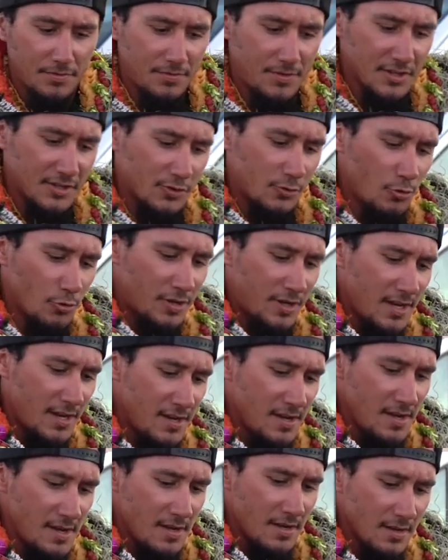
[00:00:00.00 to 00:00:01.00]
this
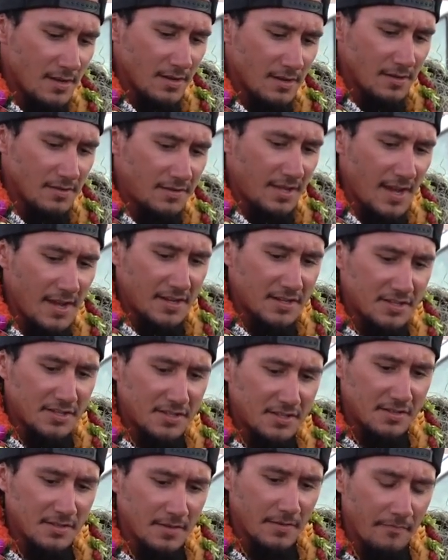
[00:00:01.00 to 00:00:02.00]
kukini
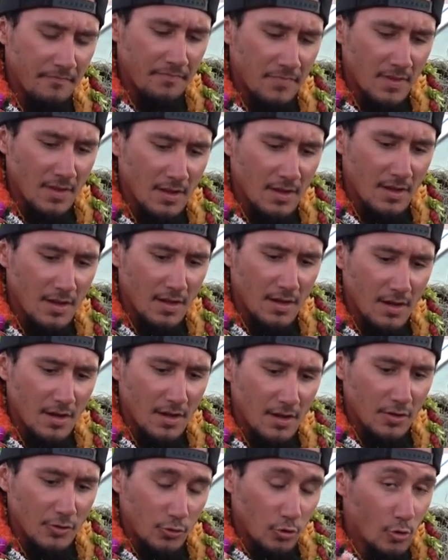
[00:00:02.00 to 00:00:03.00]
takes
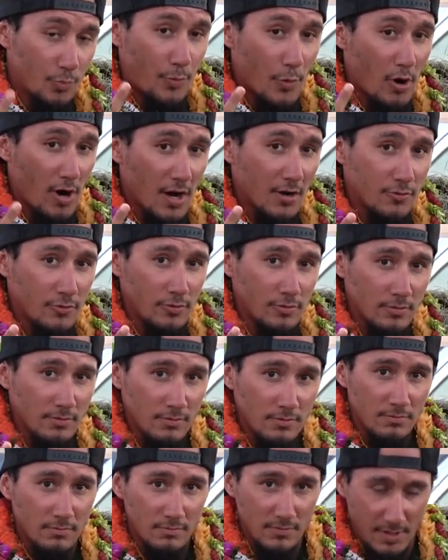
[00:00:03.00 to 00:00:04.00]
two
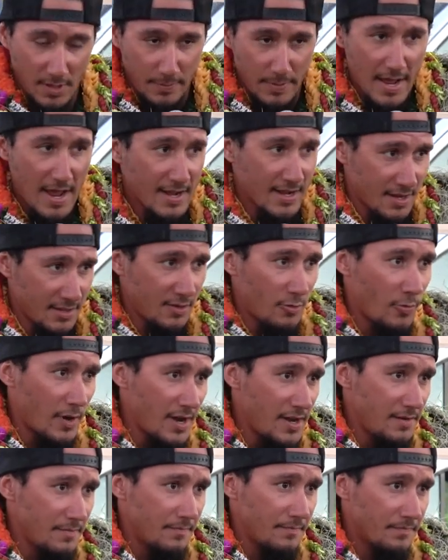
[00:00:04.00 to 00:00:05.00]
pohaku, the black and the
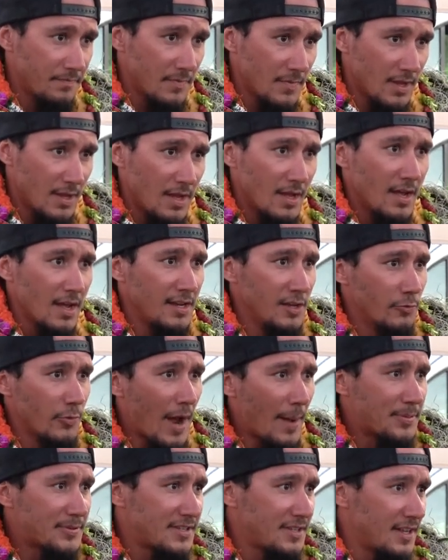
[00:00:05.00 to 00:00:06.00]
white, and he
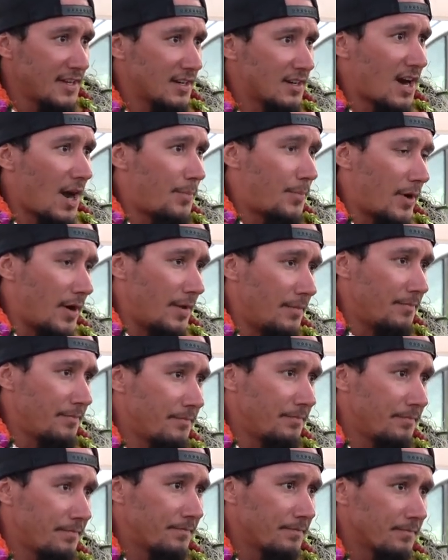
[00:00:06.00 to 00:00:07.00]
wraps it in copper.
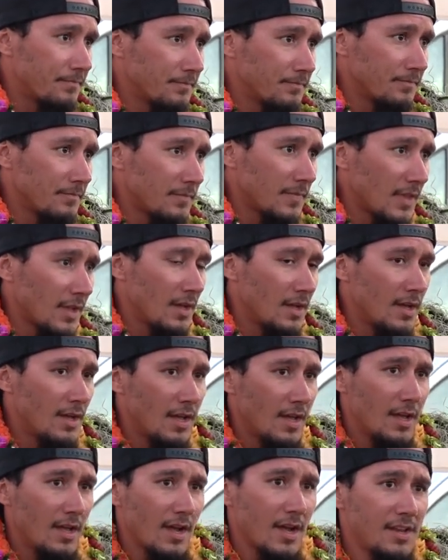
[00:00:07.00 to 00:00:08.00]

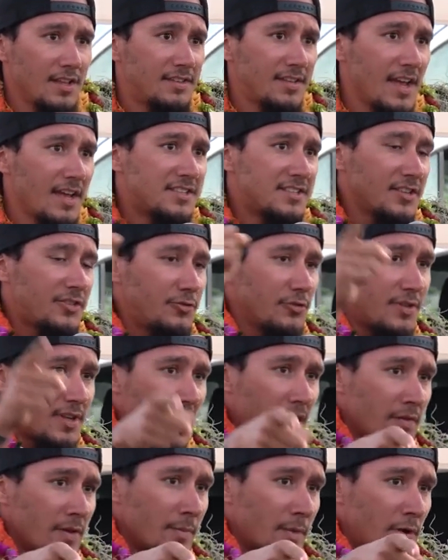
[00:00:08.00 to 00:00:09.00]
And he takes it to
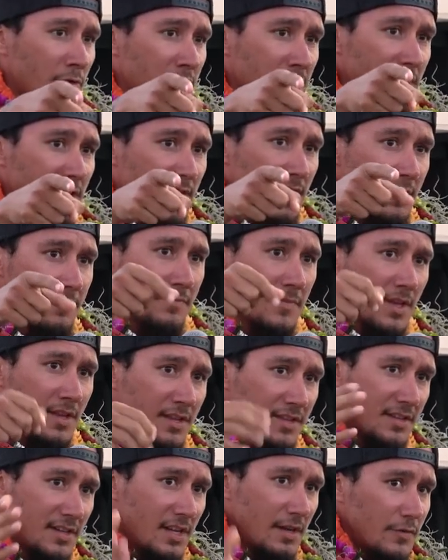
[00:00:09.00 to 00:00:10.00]
Keawemauhili and
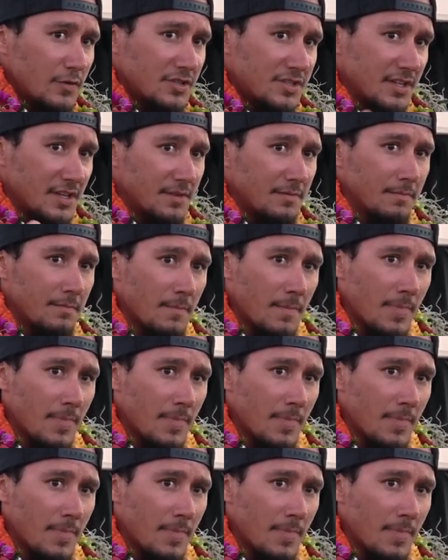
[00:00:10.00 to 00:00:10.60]
he delivers it.